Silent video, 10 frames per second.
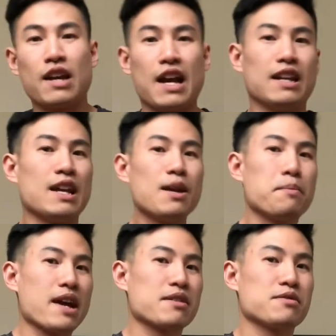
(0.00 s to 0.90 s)
and
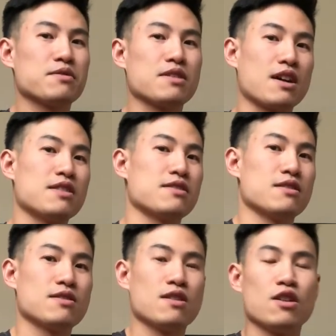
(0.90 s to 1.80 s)
hip
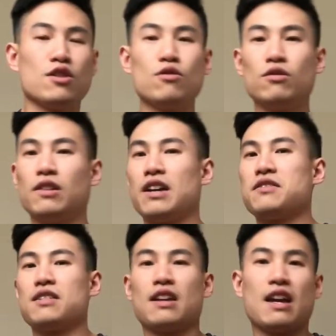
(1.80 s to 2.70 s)
exercises
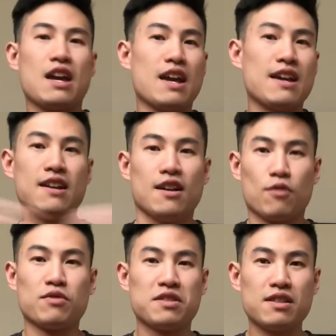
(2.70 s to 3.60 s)
utilizing a
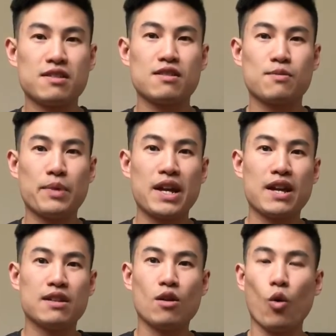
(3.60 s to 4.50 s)
resistance
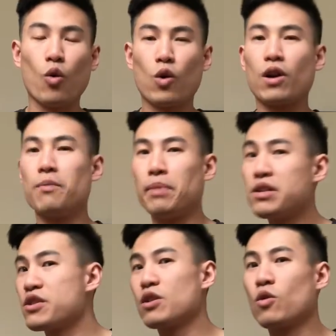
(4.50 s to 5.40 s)
band or a
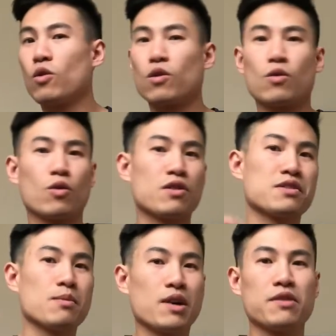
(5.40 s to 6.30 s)
bungee cord or
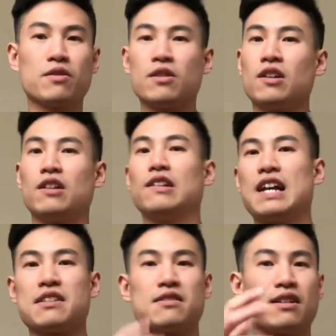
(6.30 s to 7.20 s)
some other
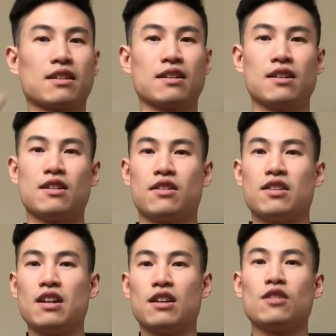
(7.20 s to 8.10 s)
elastic
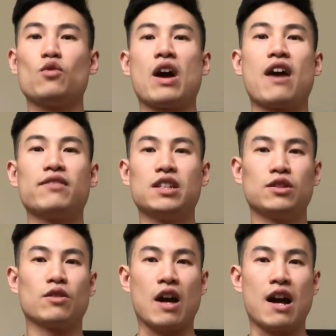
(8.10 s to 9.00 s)
thing you have in
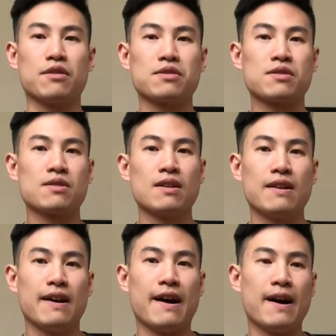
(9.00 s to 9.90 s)
your house.
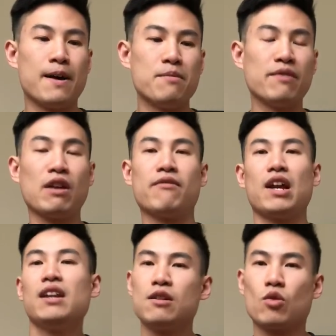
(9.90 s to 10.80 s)
If you have
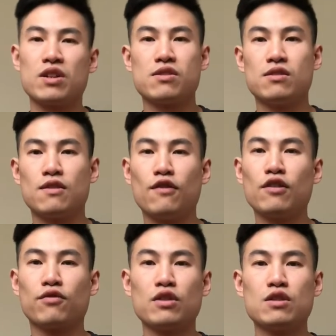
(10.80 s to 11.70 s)
any questions, feel
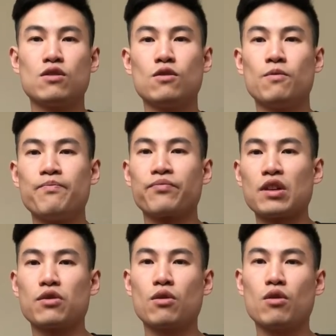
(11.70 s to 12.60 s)
free to
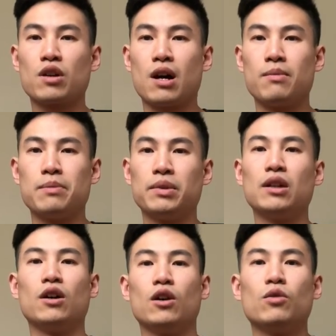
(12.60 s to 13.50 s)
throw a comment
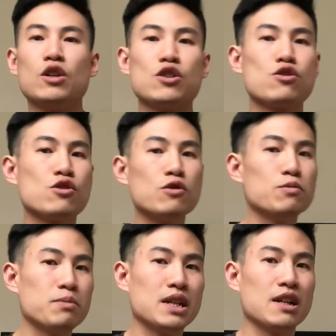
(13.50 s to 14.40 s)
below,
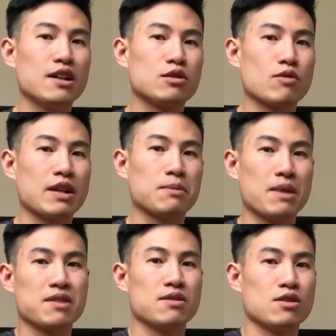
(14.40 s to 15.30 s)
shoot me a direct
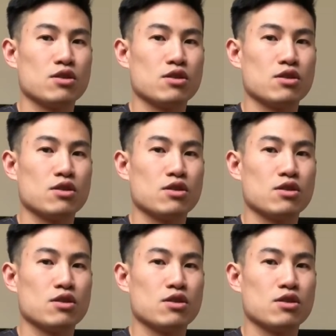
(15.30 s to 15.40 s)
message,